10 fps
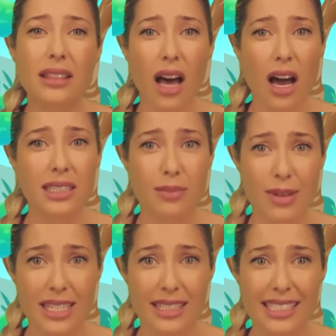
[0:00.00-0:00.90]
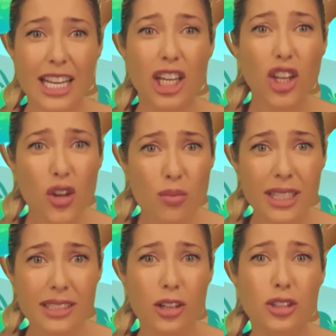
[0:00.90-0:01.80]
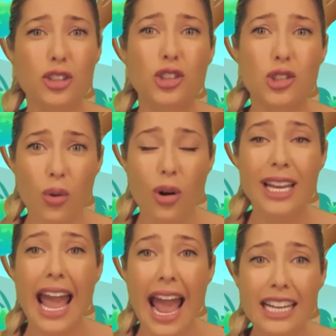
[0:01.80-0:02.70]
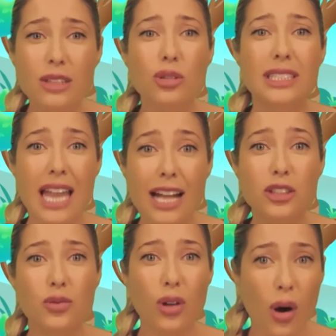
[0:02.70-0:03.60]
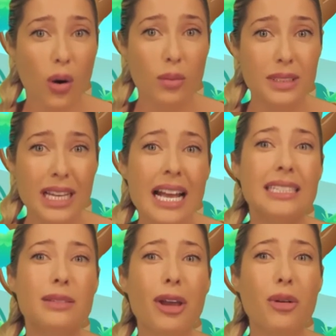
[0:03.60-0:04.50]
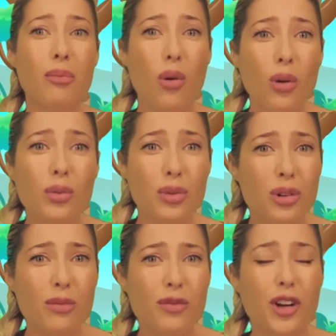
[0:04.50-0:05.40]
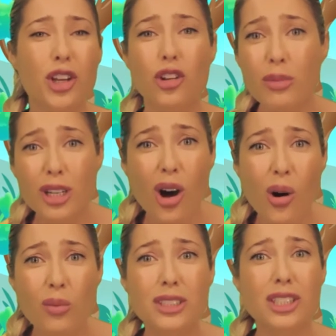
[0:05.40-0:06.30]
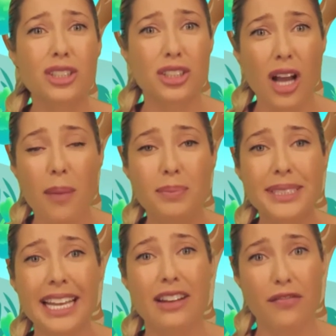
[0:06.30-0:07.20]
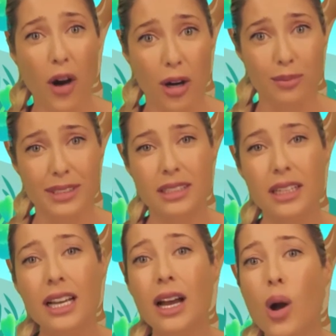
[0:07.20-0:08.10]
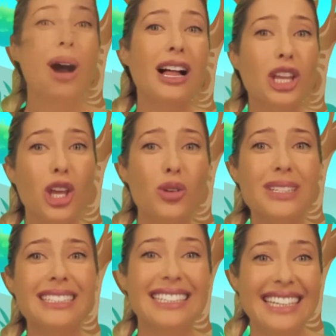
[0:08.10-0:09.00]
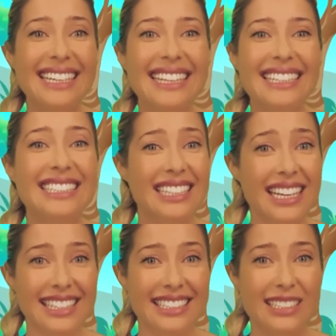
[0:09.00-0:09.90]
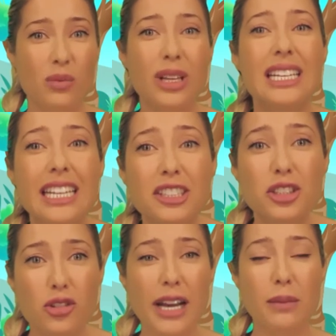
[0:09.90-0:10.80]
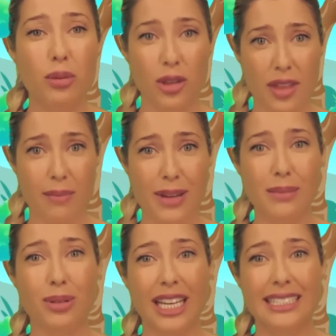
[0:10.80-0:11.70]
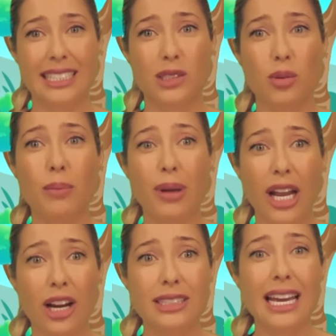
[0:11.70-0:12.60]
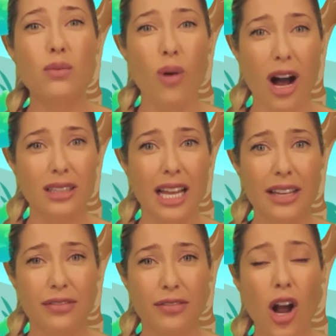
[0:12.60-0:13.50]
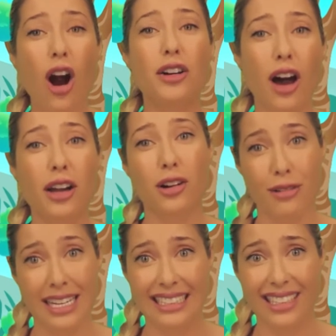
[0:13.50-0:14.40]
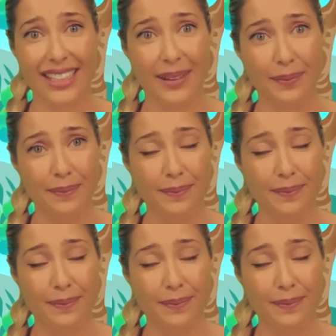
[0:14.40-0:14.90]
loss means that humans are destroying animals' natural homes to make more room for human homes, shops, and farms. While humans need these things, we need to try to put them in places where bears and wildlife are not already living.